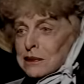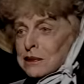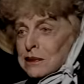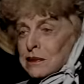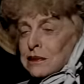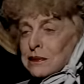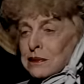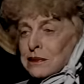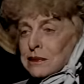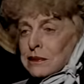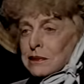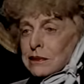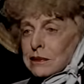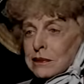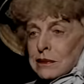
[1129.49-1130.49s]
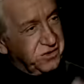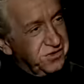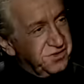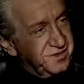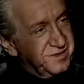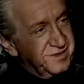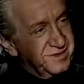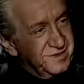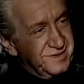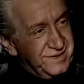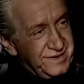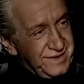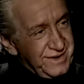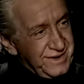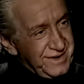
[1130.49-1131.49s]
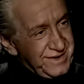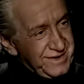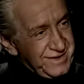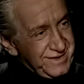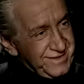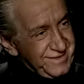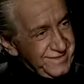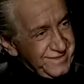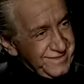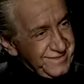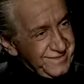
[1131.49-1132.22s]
So you prefer New York? Out jogging through